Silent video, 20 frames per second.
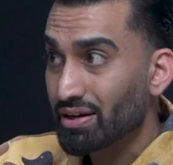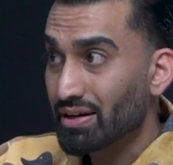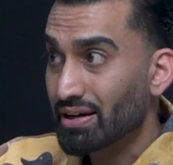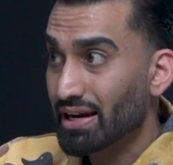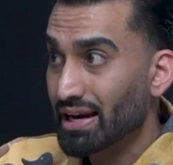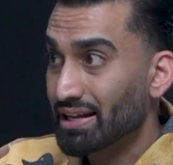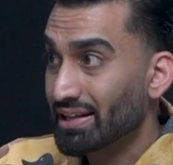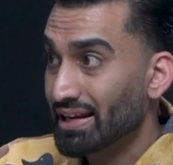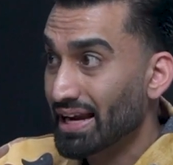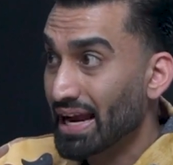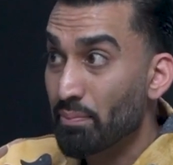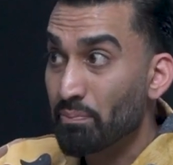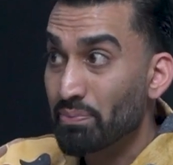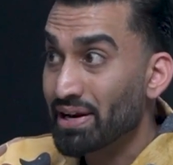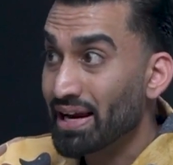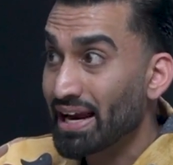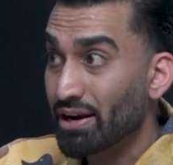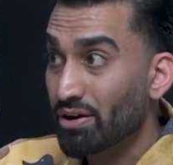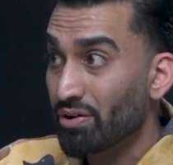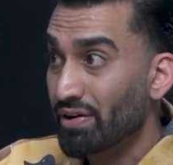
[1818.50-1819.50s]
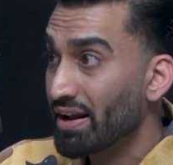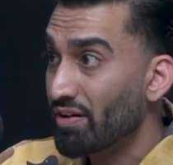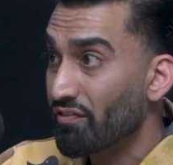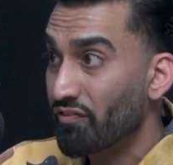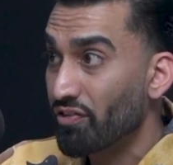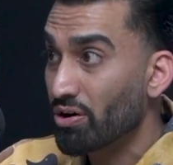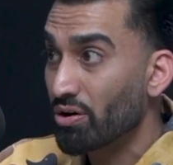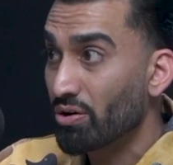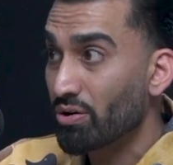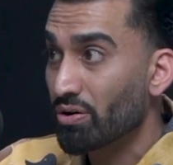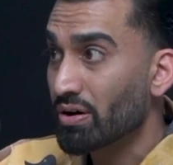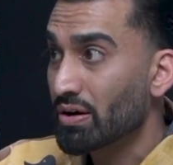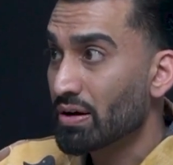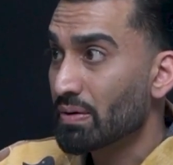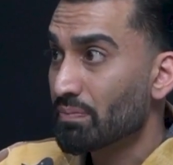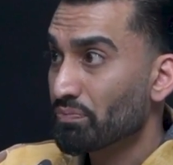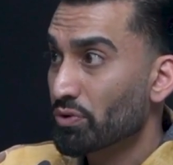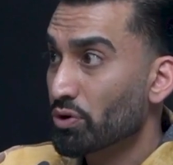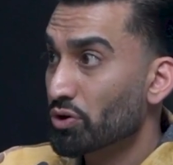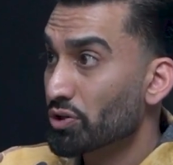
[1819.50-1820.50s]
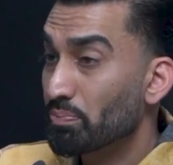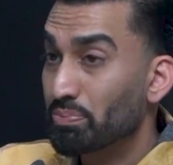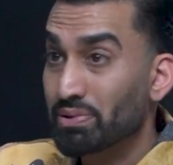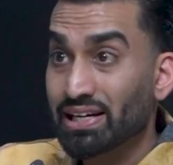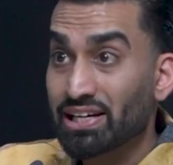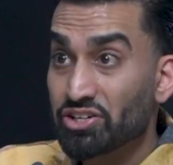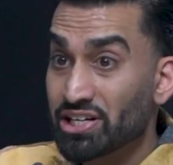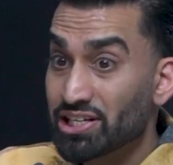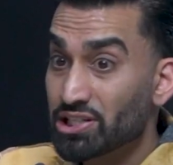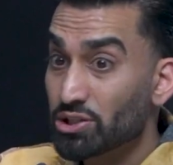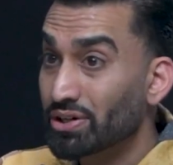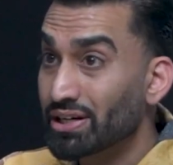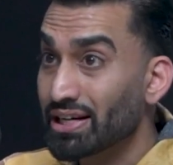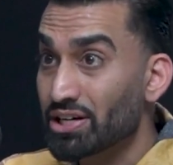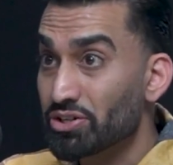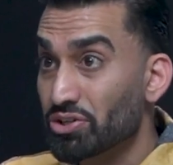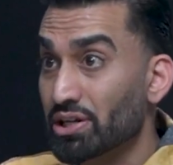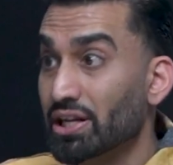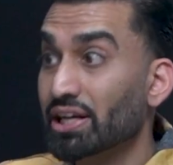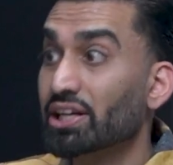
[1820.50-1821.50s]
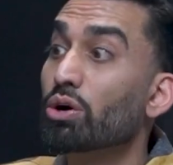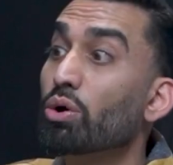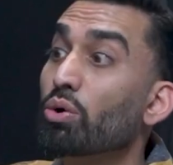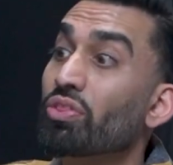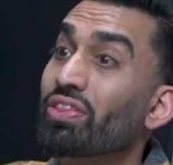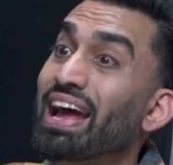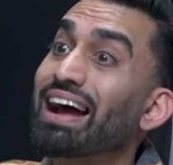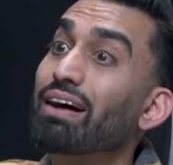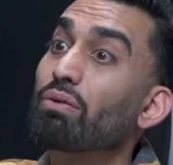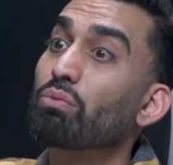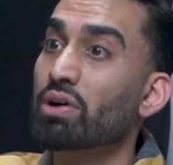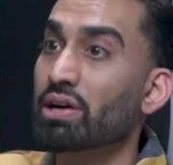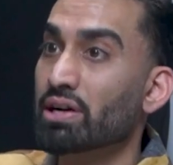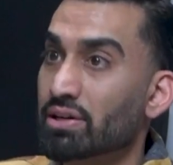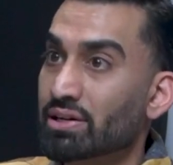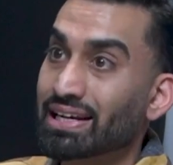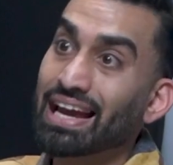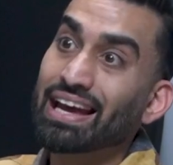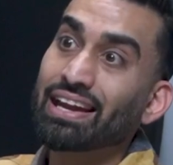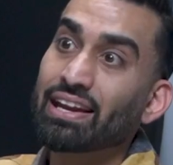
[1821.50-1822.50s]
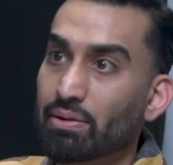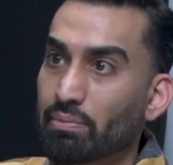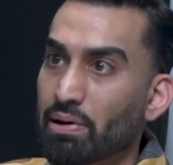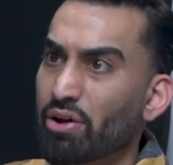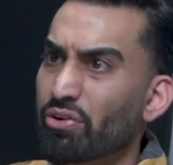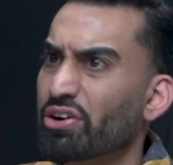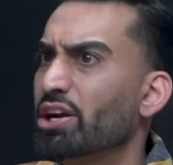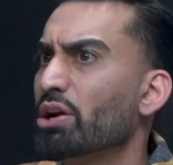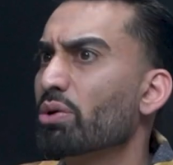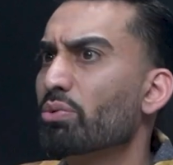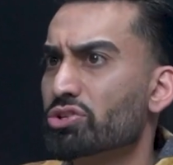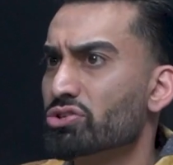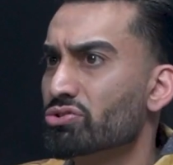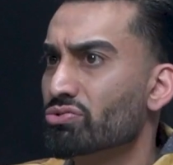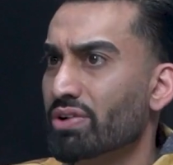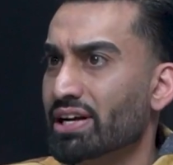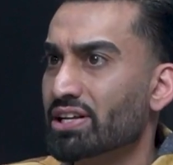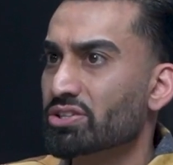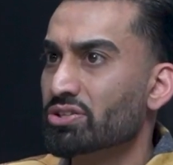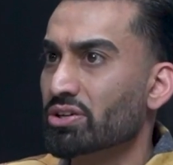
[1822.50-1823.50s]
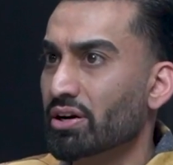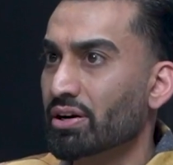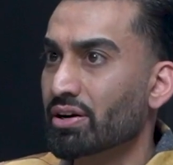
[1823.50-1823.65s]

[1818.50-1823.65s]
and like NBA or NFL or the PGA is looking at you like, yo, that one, get him. I don't care what his grades are.